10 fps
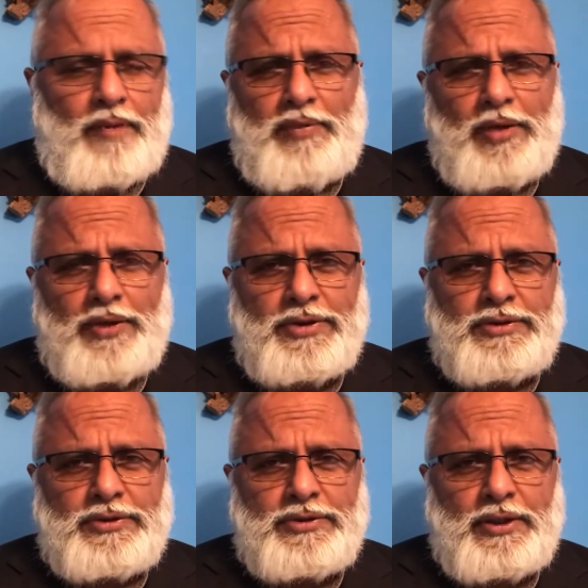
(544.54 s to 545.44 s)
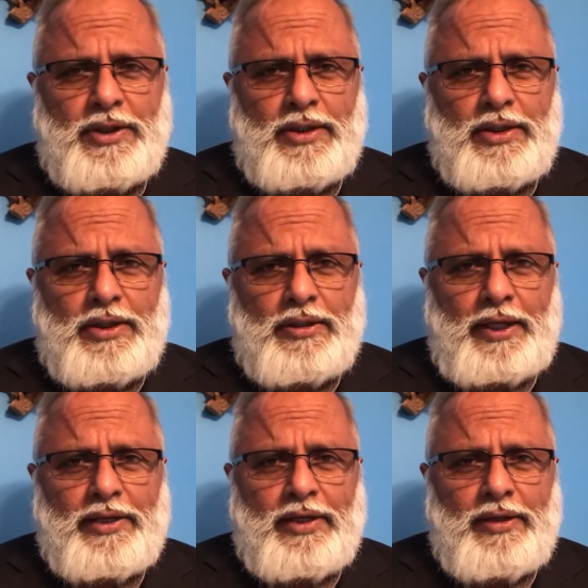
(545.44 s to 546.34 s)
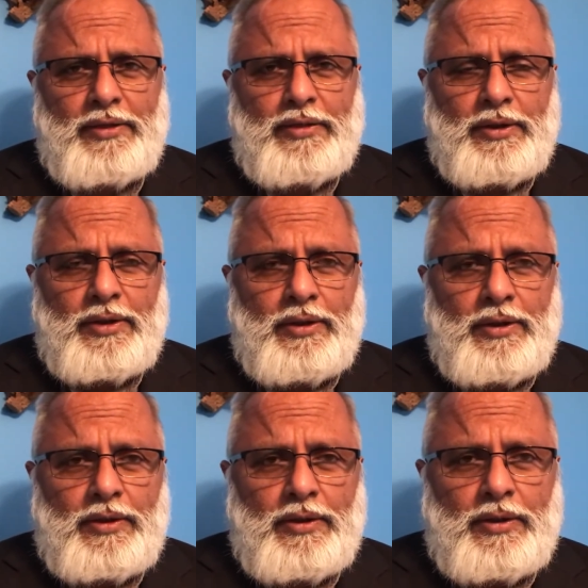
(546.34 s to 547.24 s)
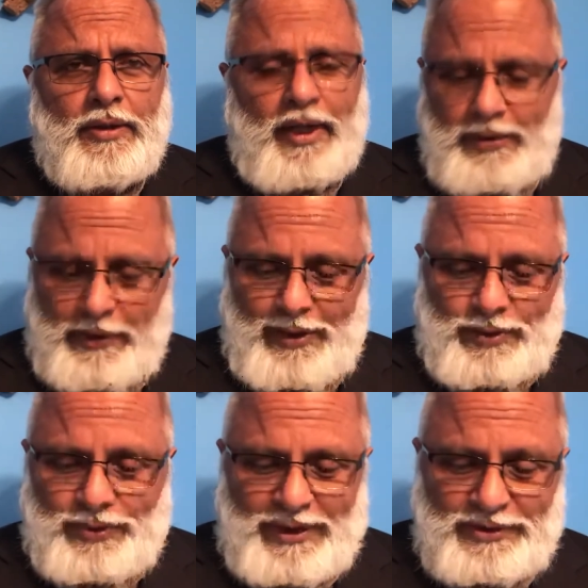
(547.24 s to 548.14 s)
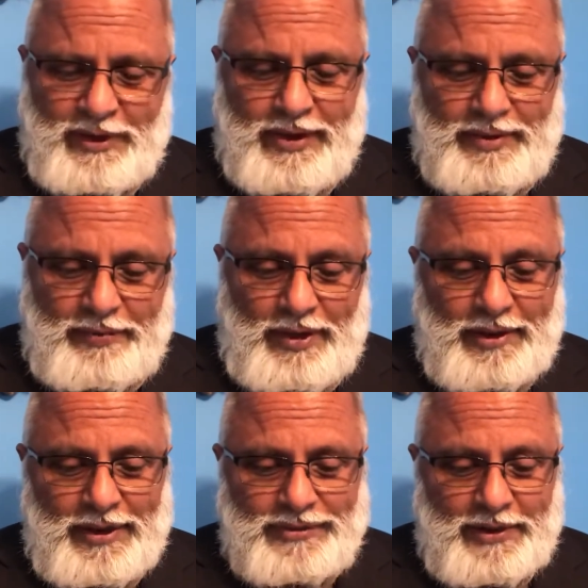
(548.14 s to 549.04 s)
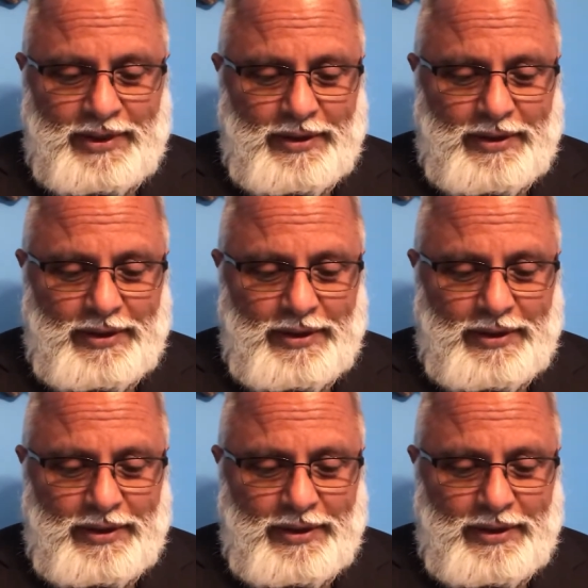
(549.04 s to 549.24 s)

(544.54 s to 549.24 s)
politicians uh, like to, anyway, let's not get into politics right